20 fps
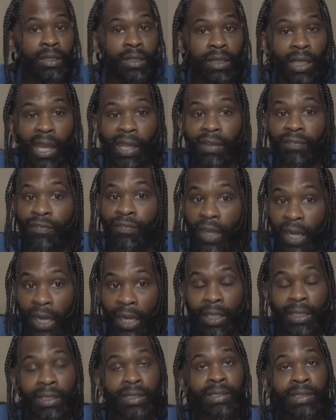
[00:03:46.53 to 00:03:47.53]
Like,
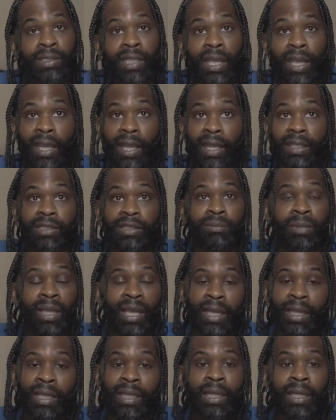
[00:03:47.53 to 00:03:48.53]
fired his ass,
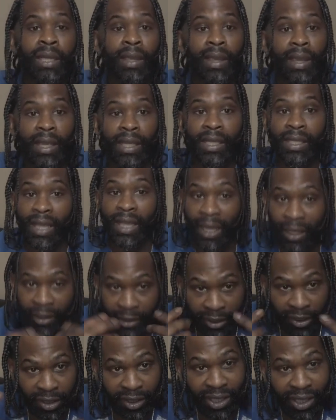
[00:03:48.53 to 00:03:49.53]
man. And he out
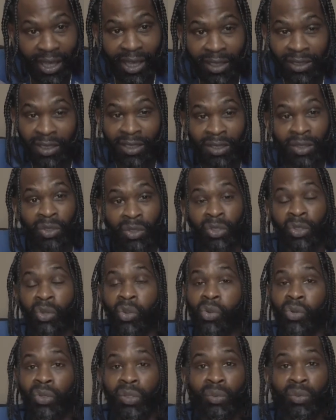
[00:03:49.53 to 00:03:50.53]
here clowning on the
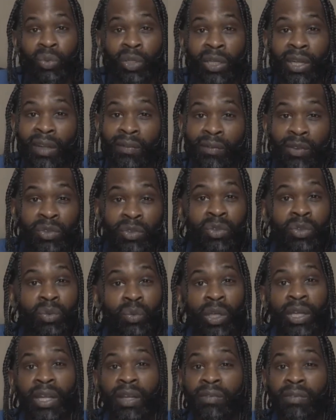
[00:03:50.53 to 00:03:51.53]
corner,
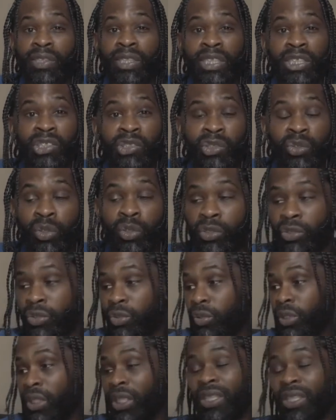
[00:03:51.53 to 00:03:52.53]
whatever he's going
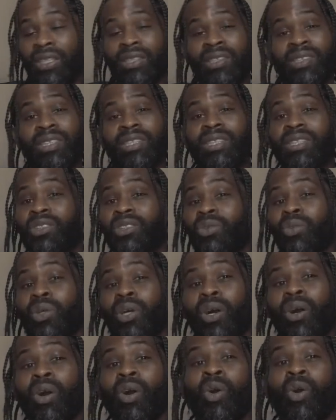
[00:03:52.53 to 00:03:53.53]
through. He done took it to a
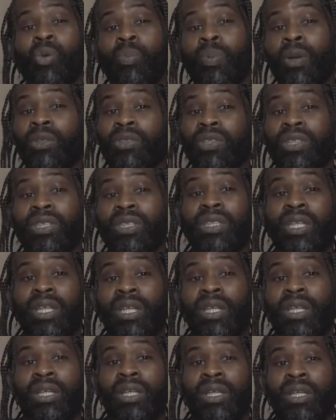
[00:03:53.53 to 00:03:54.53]
whole person.
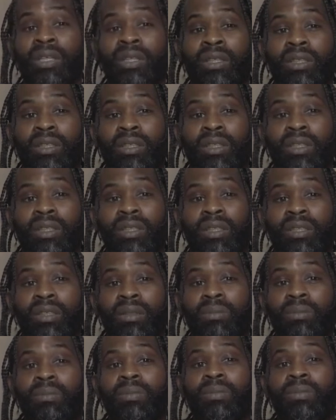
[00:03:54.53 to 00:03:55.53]

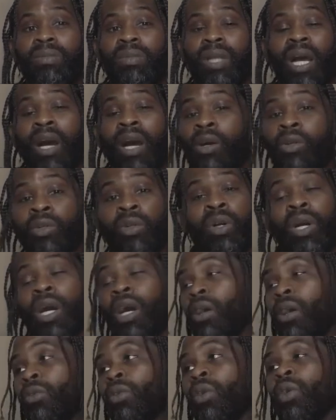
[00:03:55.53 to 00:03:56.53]
I don't
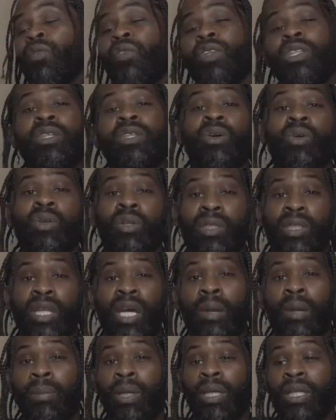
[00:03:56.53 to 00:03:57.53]
know if he know or
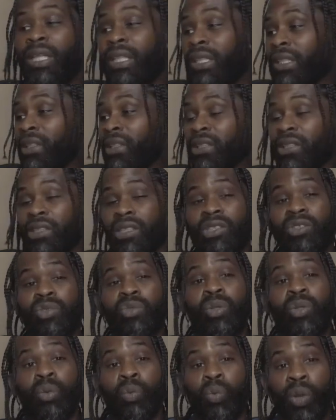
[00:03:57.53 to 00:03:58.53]
not, but he done took it
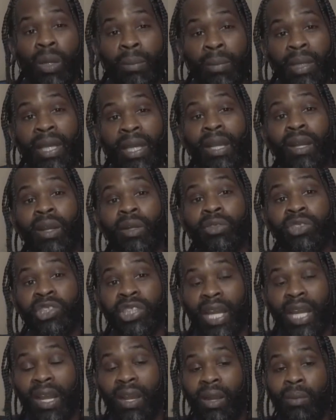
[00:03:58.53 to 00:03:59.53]
to a woman and her
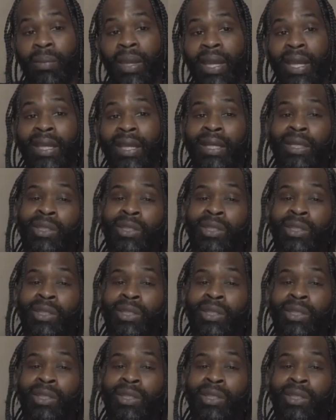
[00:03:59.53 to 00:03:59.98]
child, man.